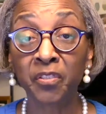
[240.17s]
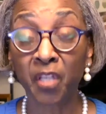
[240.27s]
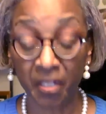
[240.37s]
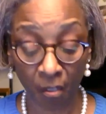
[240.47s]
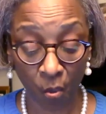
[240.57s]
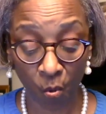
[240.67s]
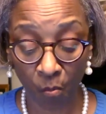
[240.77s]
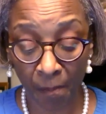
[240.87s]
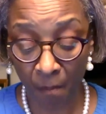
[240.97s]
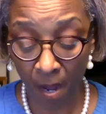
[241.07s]
going to go
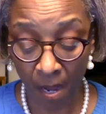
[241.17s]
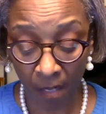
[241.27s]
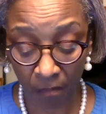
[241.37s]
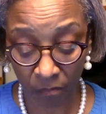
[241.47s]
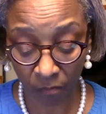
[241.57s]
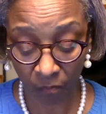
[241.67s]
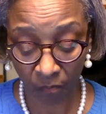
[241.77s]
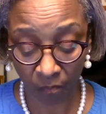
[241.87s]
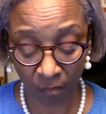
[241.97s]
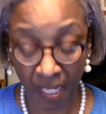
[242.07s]

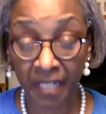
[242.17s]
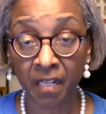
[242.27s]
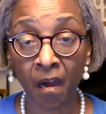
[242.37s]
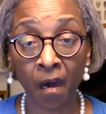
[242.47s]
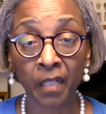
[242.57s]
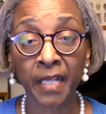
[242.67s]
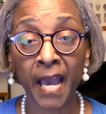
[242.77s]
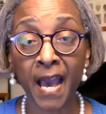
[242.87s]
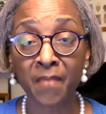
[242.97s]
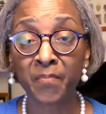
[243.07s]
let God
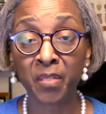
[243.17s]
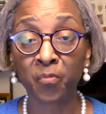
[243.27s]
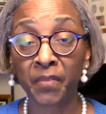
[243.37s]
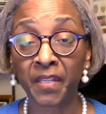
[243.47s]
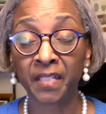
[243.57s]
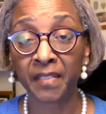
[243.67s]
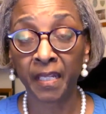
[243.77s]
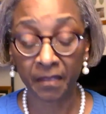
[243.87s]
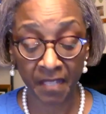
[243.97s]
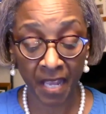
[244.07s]
guide me with this and
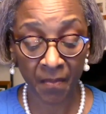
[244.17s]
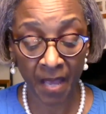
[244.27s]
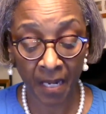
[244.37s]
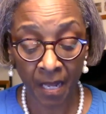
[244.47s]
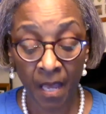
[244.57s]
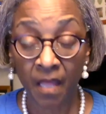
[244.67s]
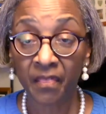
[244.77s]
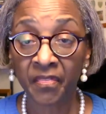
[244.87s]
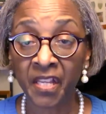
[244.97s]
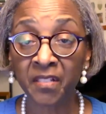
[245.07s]
say that
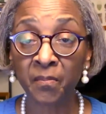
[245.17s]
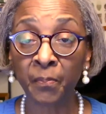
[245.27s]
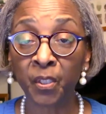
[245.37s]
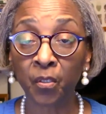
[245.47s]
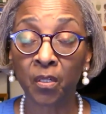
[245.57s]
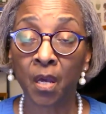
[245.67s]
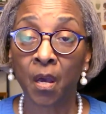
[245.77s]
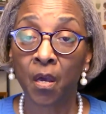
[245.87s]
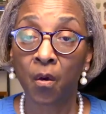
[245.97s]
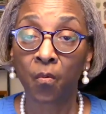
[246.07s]
this book,
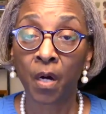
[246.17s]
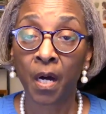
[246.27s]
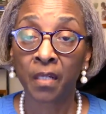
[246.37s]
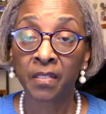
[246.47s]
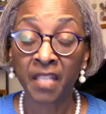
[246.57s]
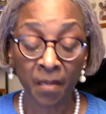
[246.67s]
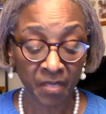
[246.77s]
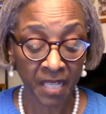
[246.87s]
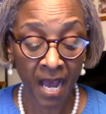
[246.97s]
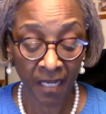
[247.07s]
some
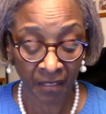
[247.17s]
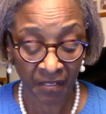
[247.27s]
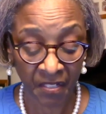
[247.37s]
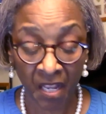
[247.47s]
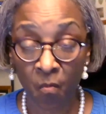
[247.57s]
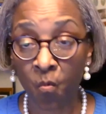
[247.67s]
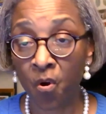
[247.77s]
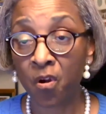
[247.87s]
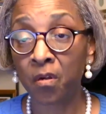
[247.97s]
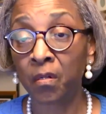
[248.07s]
scholars say it
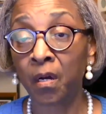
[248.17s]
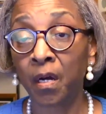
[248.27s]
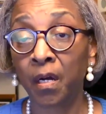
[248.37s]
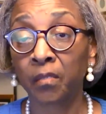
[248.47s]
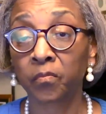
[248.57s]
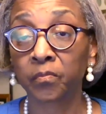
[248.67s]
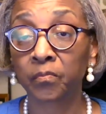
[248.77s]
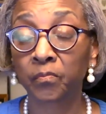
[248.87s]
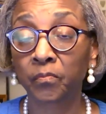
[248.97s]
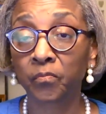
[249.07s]

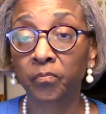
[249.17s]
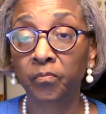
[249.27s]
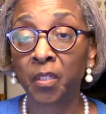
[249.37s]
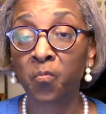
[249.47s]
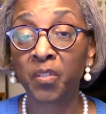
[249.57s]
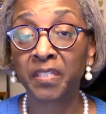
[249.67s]
was